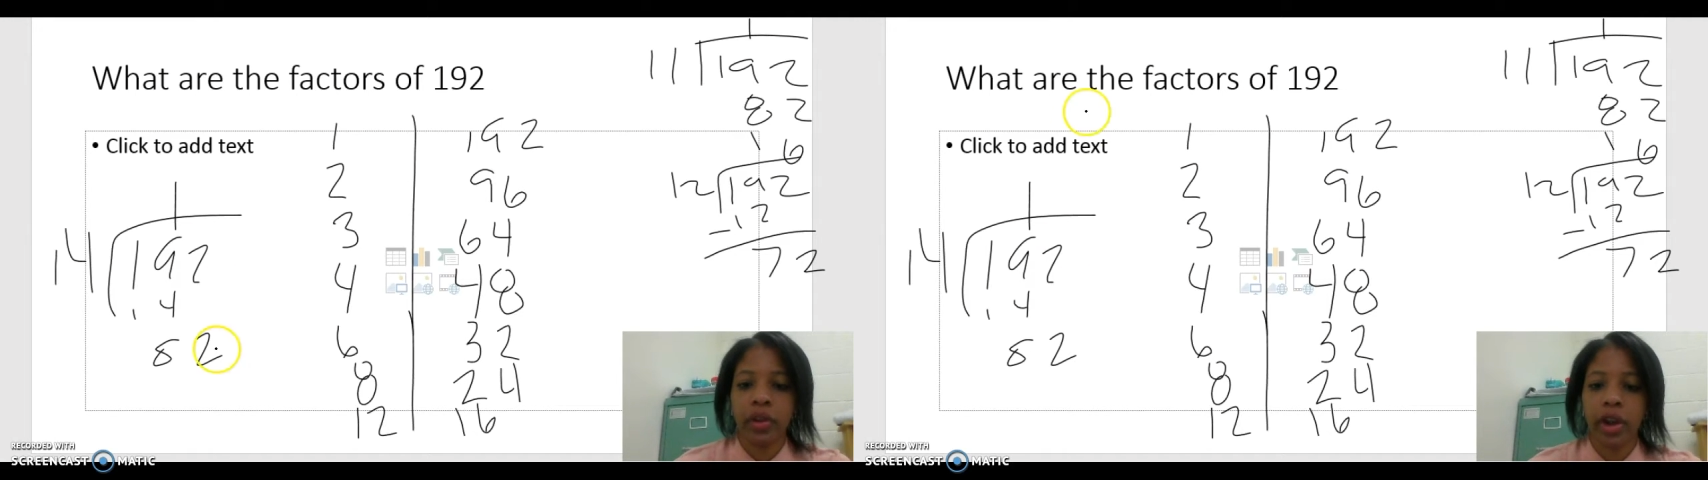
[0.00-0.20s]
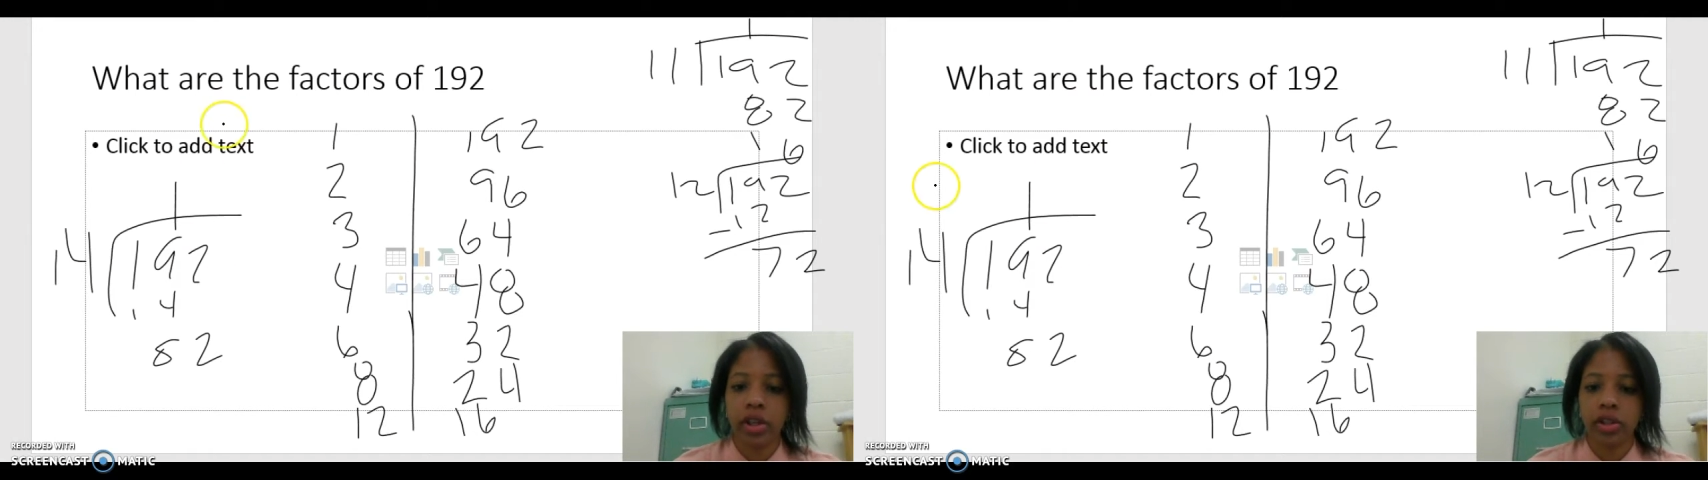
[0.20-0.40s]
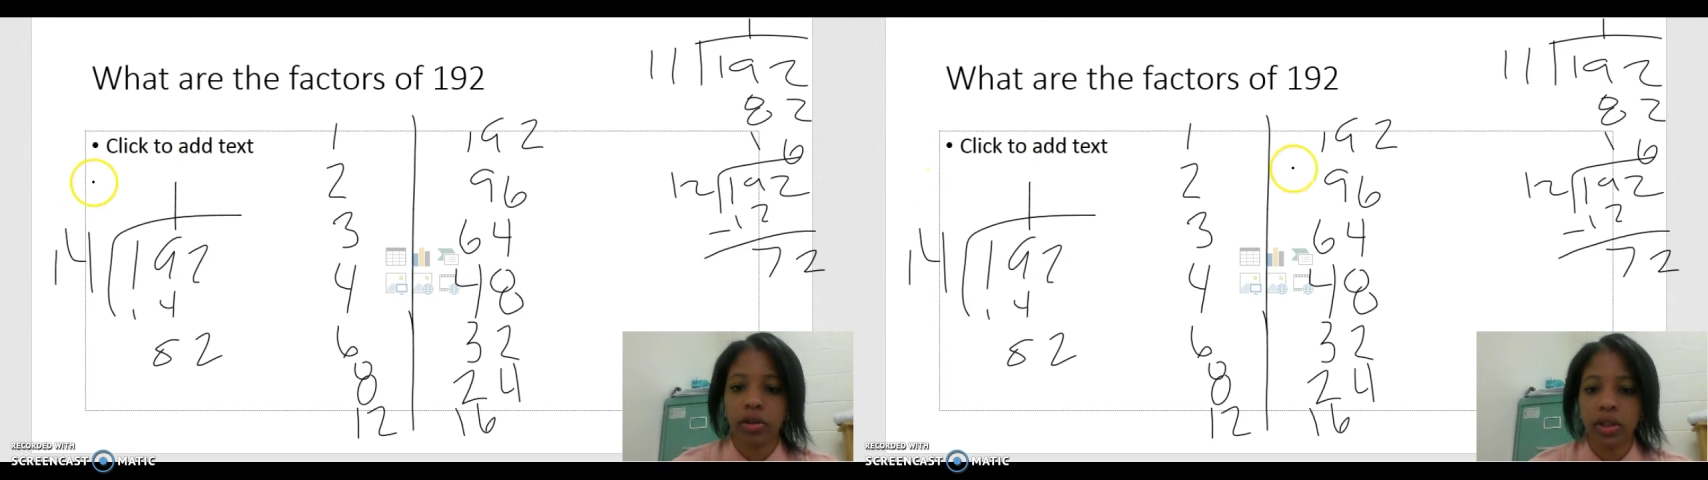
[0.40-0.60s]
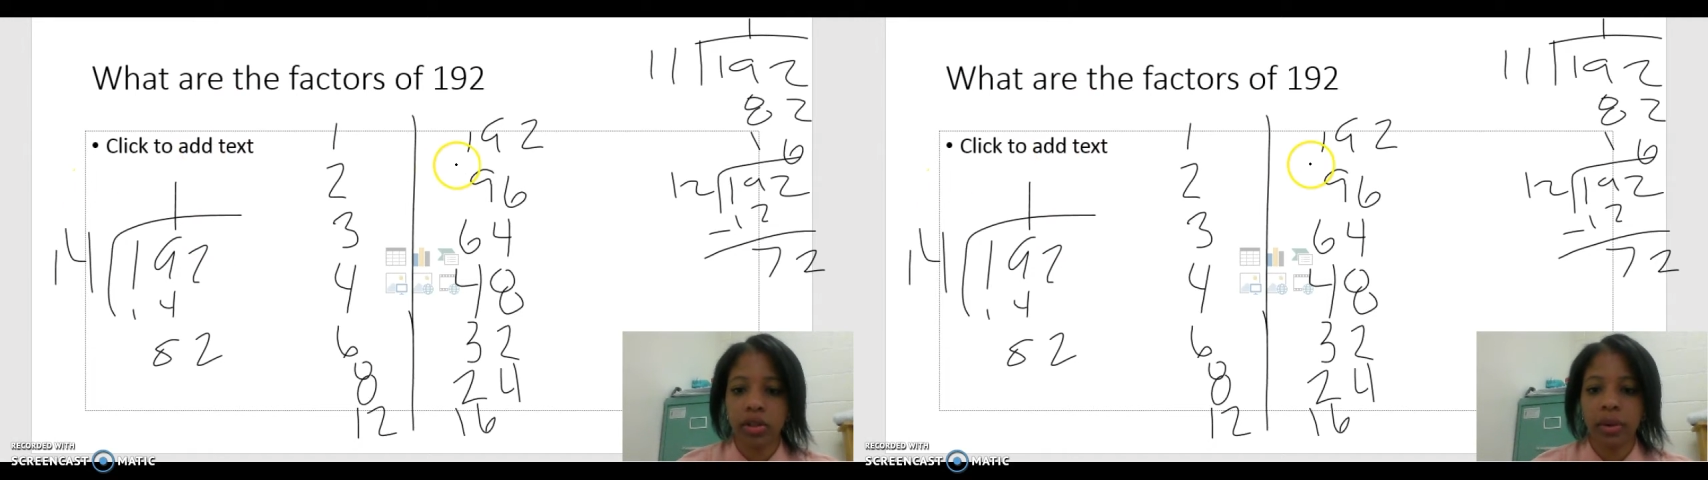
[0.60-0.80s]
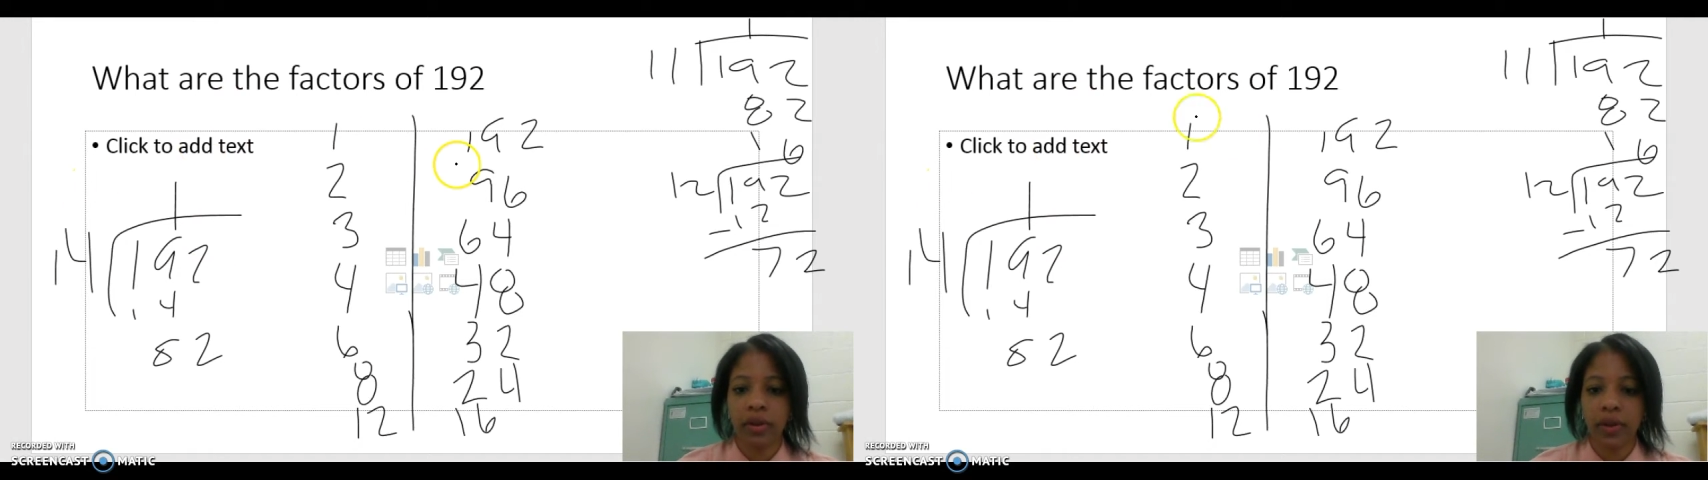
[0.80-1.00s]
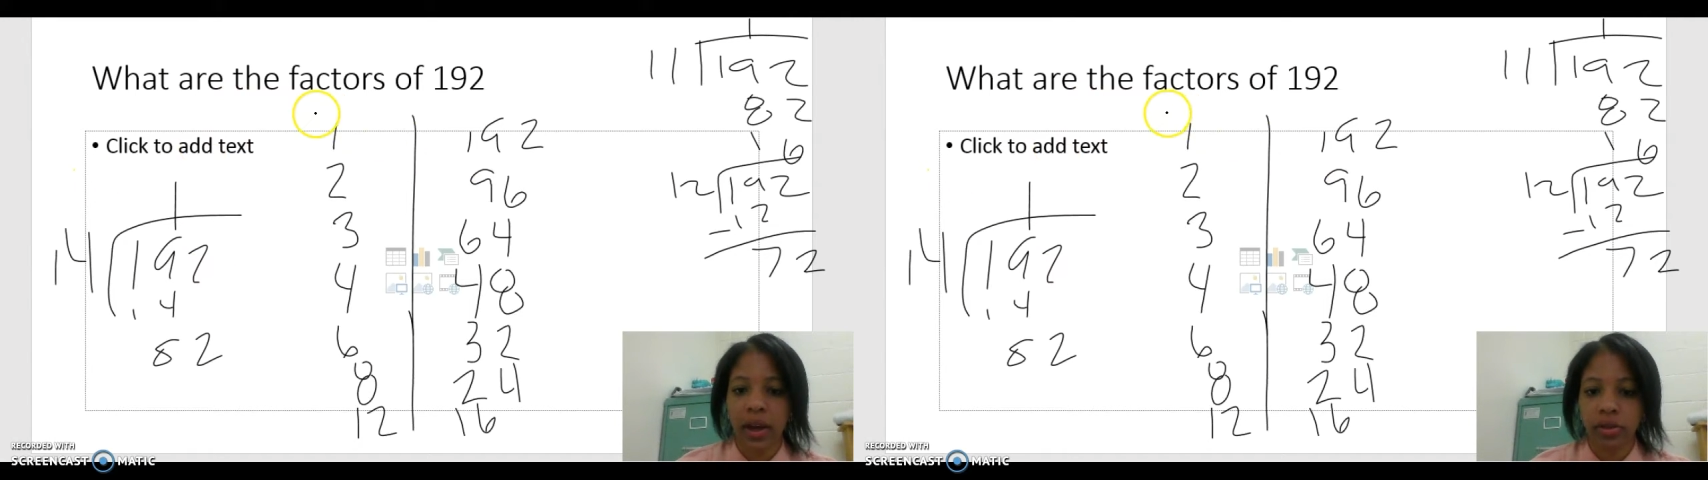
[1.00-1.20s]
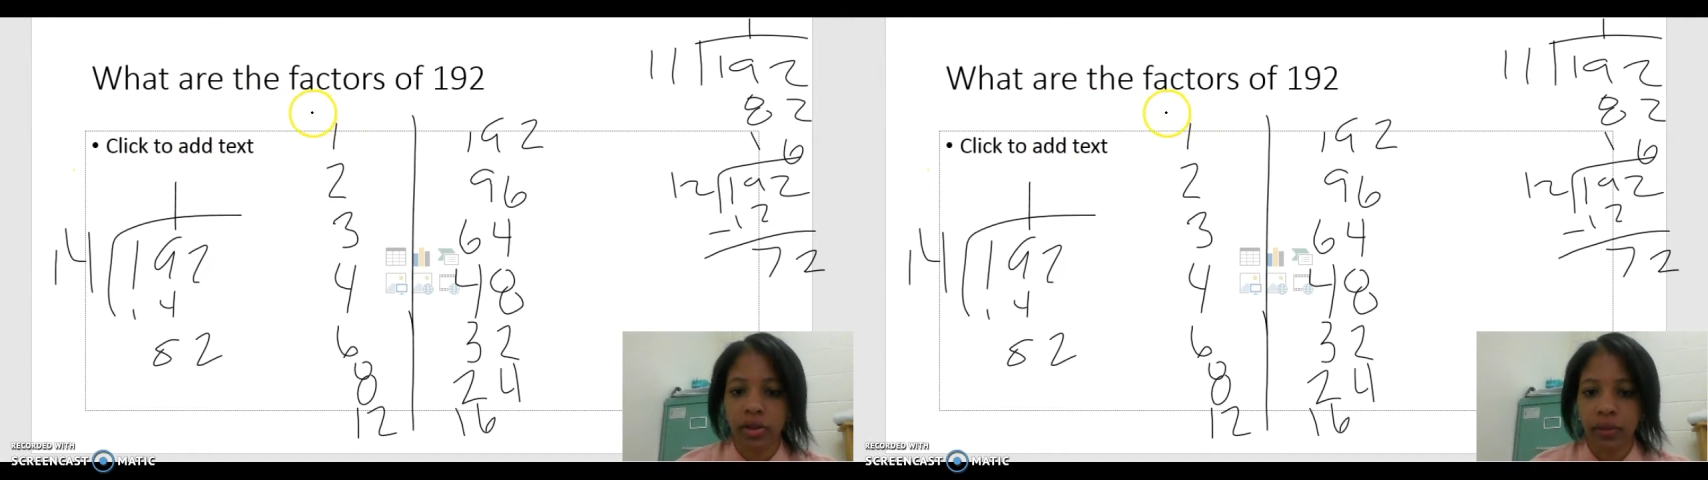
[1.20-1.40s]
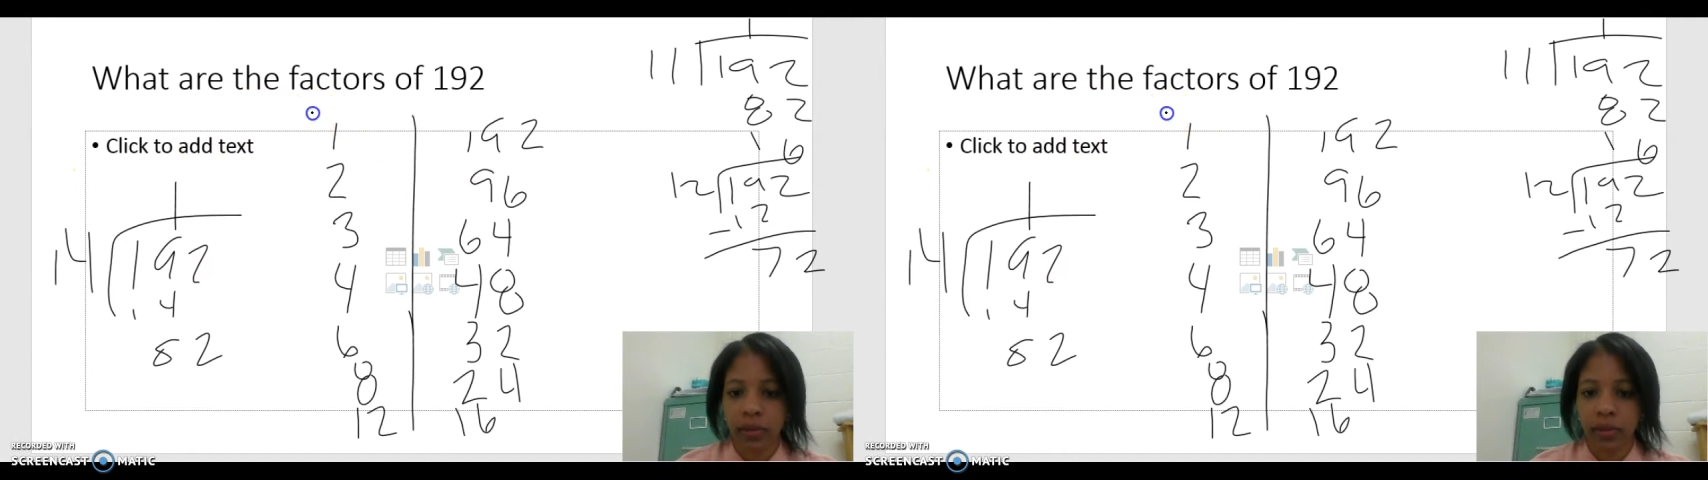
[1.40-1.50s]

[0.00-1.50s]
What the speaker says: Alright, so these are my factors of